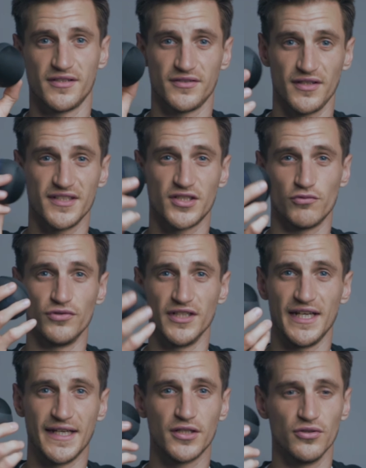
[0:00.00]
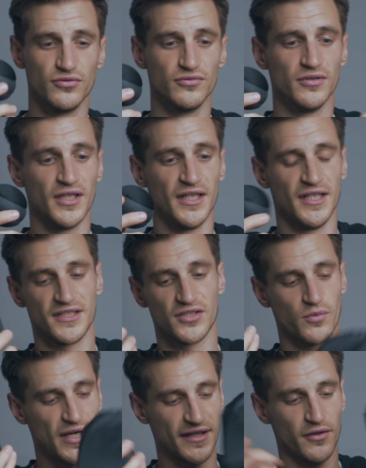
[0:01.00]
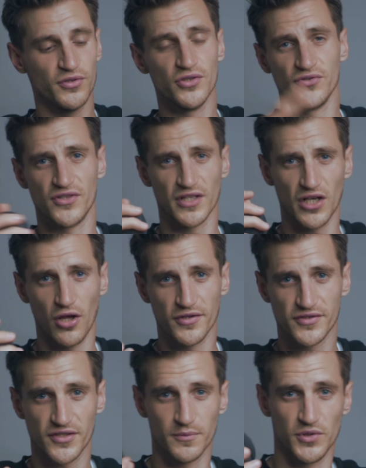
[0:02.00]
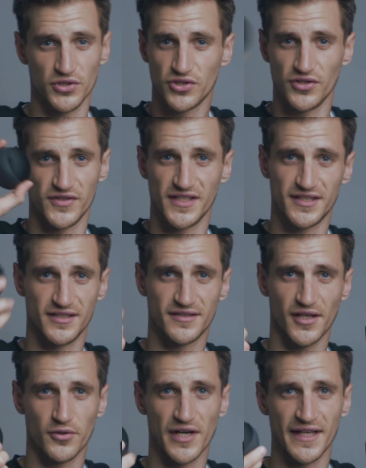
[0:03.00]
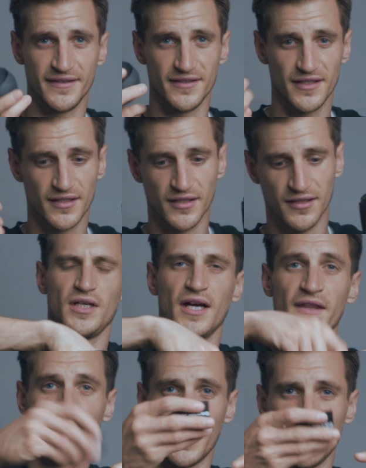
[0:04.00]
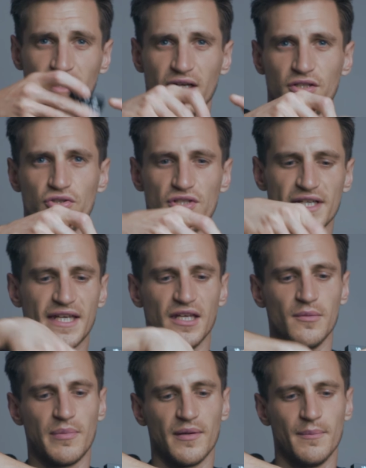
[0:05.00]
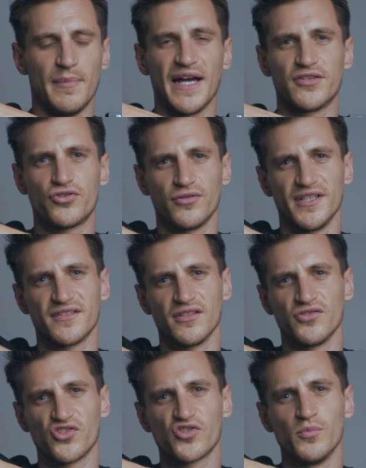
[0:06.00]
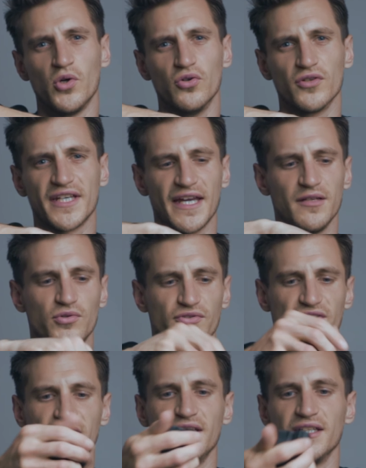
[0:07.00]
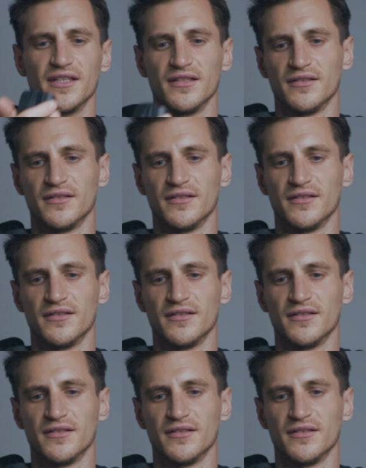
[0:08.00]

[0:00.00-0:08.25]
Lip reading: So this is really cool. This is why I don't use the cloth so much, because this is so handy. And then I usually keep batteries and small cables in here.